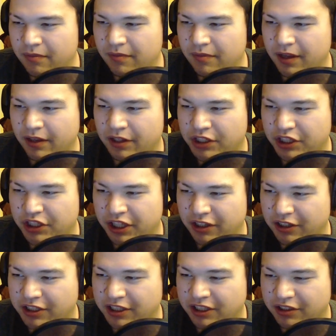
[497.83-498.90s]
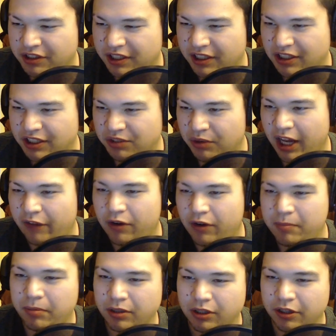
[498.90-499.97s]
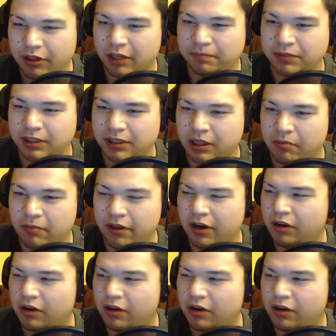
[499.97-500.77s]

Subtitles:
she looks interesting as well. I remember looking up some of that.